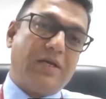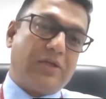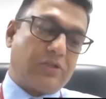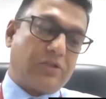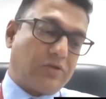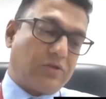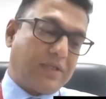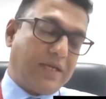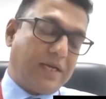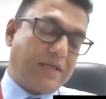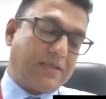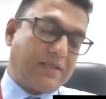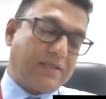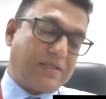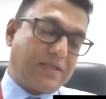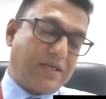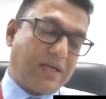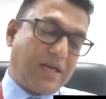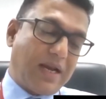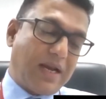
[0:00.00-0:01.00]
so that
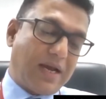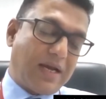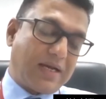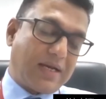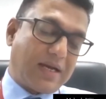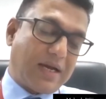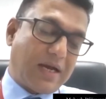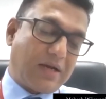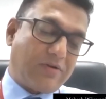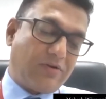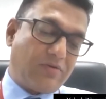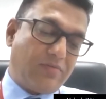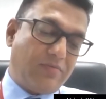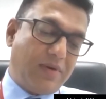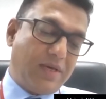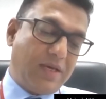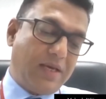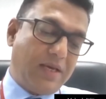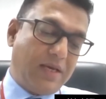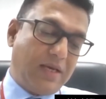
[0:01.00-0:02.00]
Sri Lanka could
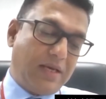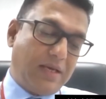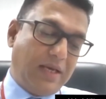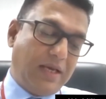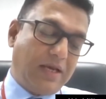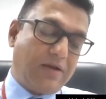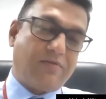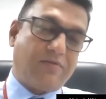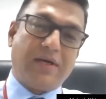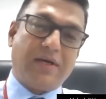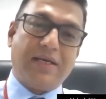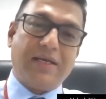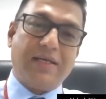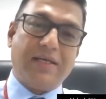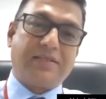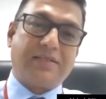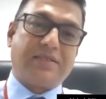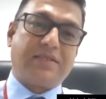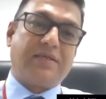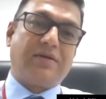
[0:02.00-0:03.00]
be
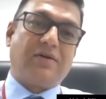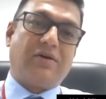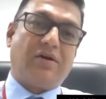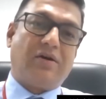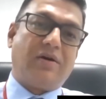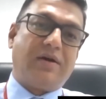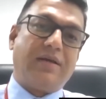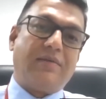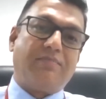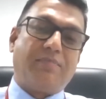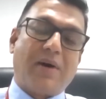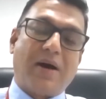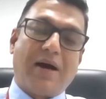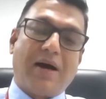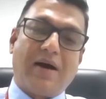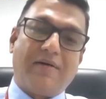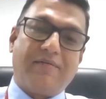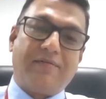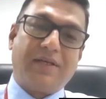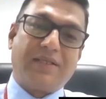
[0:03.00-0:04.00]
equally or in
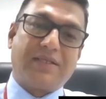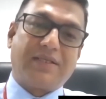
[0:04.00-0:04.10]
par with